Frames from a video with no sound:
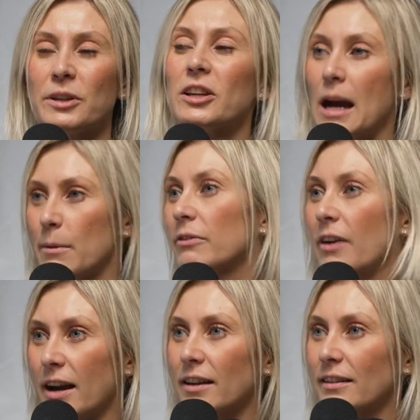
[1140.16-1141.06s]

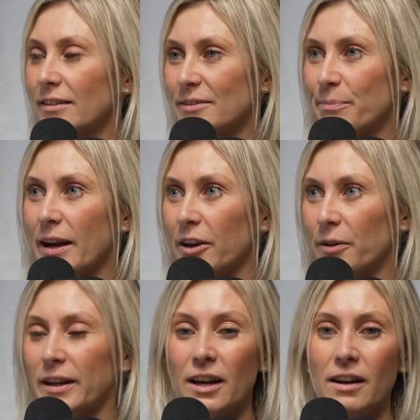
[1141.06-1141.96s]
gamify it by
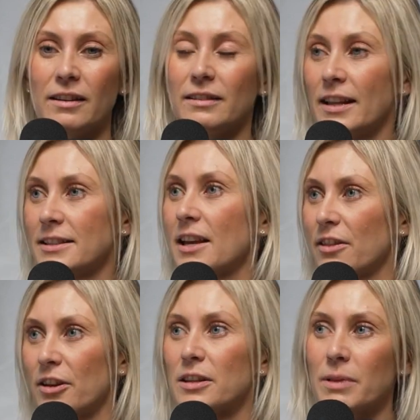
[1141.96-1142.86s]
going, let's get
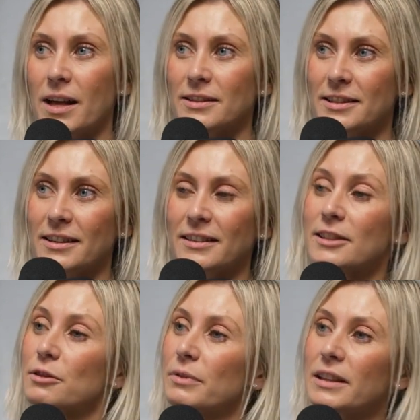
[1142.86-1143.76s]
30 plants in,
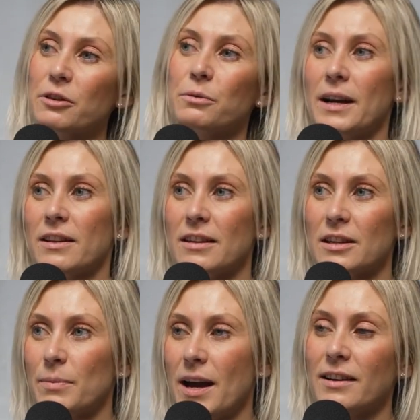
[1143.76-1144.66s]
it's a really good way to
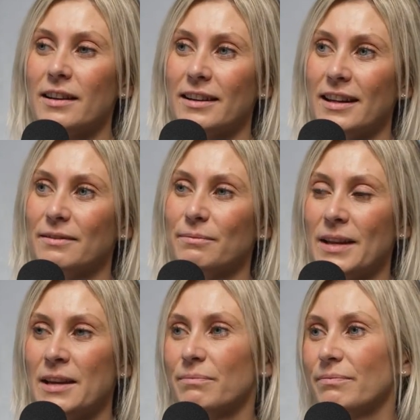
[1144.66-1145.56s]
think about it. And
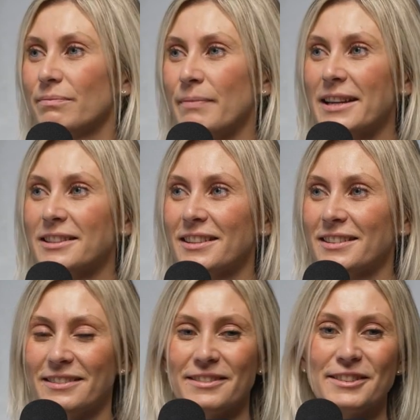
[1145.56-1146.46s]
it makes
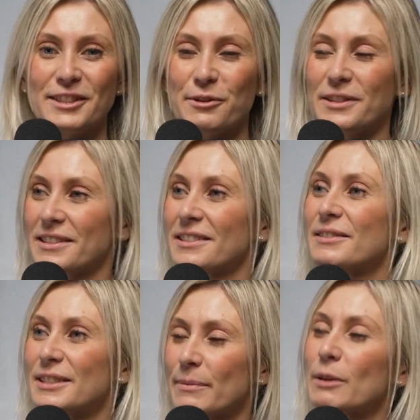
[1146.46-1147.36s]
it so it's
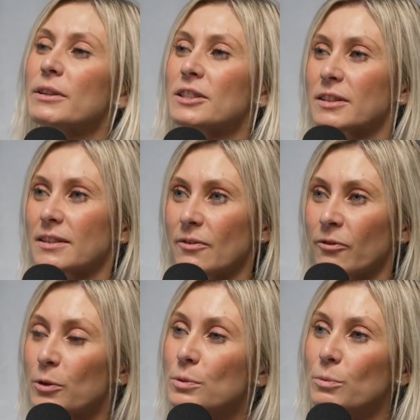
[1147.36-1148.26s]
something which
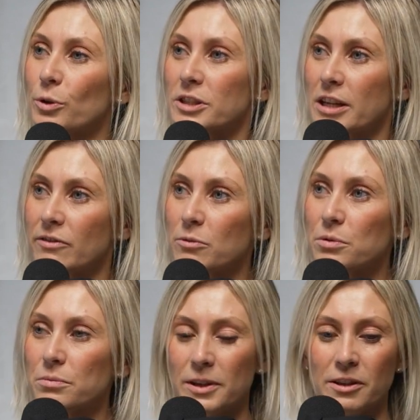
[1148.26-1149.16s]
feels more
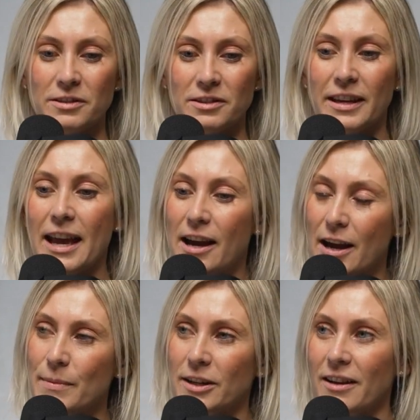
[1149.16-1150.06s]
achievable because you count
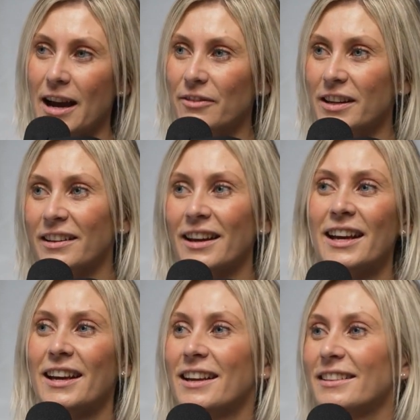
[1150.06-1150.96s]
how many you're having.
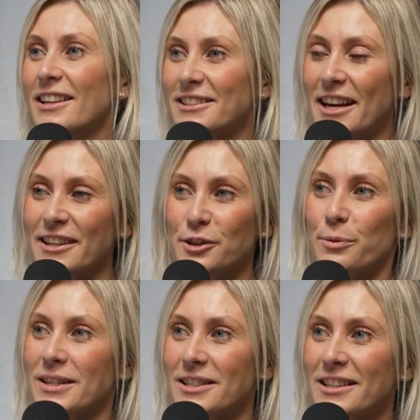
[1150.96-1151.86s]
Let's say it's
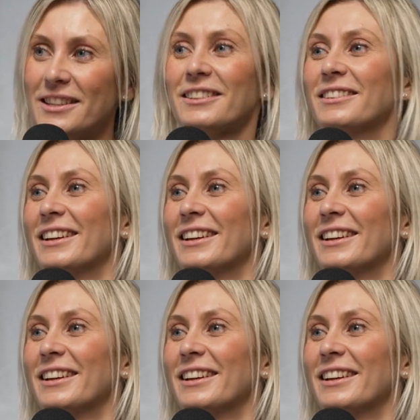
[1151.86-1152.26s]
20,